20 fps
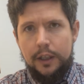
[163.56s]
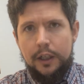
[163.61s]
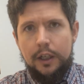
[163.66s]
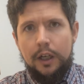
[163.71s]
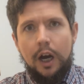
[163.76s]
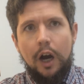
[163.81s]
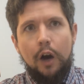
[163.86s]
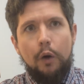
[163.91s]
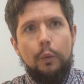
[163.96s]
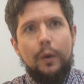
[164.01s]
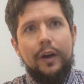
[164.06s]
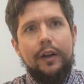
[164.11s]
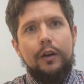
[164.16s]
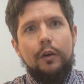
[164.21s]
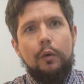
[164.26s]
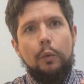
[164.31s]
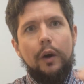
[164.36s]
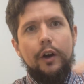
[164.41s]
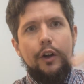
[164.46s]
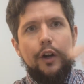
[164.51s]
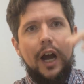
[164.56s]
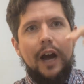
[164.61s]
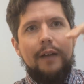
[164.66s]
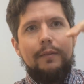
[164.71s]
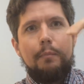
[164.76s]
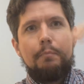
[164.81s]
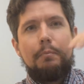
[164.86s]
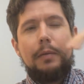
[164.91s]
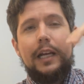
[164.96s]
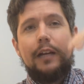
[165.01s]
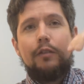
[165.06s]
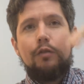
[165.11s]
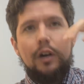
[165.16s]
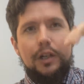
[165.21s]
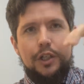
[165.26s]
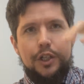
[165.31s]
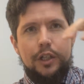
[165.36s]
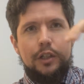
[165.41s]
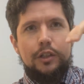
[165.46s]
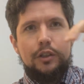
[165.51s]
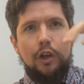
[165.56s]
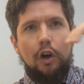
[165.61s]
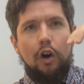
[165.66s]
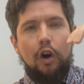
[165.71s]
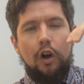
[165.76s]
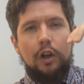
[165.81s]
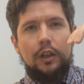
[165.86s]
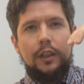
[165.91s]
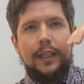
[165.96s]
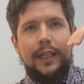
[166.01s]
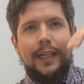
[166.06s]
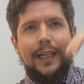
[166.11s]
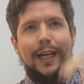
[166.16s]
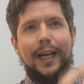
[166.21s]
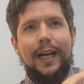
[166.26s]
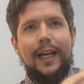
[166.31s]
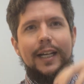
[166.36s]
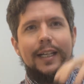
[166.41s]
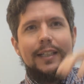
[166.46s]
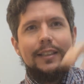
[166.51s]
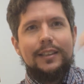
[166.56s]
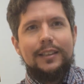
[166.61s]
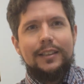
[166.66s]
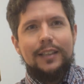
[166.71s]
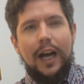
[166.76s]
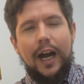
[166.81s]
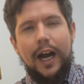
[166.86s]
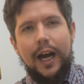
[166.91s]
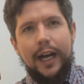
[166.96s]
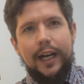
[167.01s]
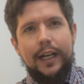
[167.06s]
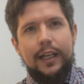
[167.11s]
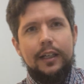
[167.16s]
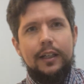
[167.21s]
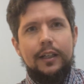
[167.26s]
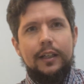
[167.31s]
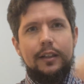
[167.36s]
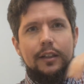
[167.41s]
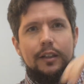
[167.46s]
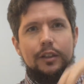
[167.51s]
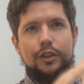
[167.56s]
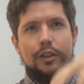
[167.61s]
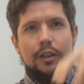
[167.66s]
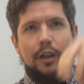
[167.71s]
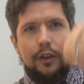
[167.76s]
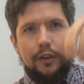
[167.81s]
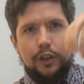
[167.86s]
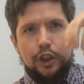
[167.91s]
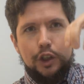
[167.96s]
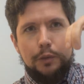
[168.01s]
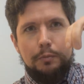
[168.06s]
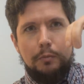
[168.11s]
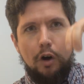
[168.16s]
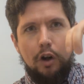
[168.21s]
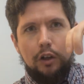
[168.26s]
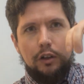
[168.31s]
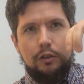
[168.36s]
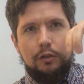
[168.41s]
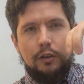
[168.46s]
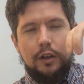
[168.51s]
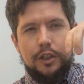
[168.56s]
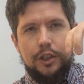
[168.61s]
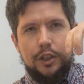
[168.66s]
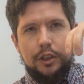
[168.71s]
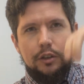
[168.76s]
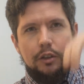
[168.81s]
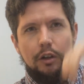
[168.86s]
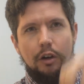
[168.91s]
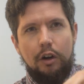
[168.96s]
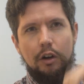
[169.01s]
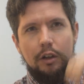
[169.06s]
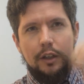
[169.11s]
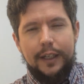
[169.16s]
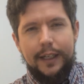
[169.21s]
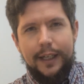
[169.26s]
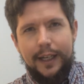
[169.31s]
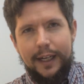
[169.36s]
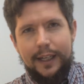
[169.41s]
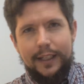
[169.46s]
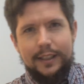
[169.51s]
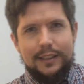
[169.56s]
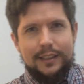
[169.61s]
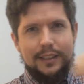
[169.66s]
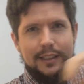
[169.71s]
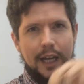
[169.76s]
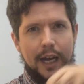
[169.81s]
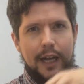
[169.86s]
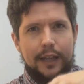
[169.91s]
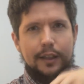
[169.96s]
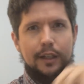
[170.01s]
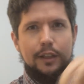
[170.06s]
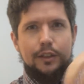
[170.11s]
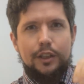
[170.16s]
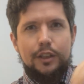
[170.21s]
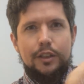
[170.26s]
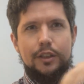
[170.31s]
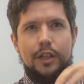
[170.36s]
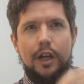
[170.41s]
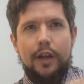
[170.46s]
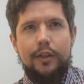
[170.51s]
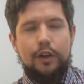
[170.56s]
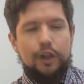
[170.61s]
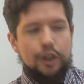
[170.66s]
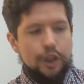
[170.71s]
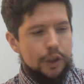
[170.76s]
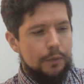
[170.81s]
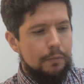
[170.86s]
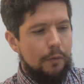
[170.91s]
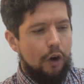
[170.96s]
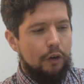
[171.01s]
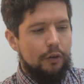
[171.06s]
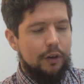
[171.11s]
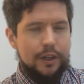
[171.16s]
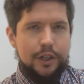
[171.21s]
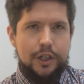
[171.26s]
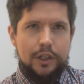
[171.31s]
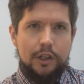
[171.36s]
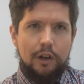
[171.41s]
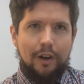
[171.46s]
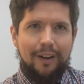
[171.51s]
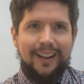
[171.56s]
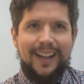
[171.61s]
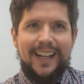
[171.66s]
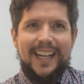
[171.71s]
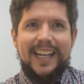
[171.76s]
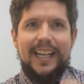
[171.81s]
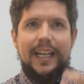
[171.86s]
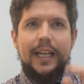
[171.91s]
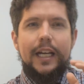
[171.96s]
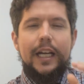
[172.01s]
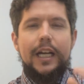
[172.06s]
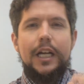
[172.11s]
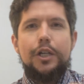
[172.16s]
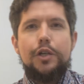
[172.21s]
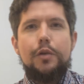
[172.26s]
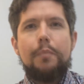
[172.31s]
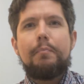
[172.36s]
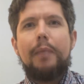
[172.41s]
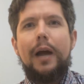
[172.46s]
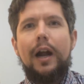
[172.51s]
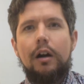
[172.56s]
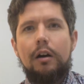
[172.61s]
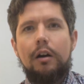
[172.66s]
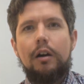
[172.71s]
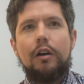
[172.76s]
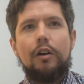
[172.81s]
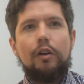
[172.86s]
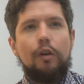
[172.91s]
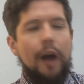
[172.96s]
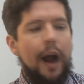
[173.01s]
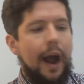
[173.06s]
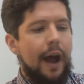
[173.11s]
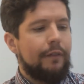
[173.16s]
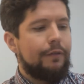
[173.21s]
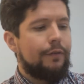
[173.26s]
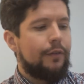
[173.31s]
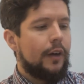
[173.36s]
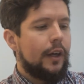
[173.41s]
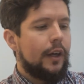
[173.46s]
where you have a big Russian doll, and inside there's another smaller Russian doll, and inside there's another small Russian doll. Each paragraph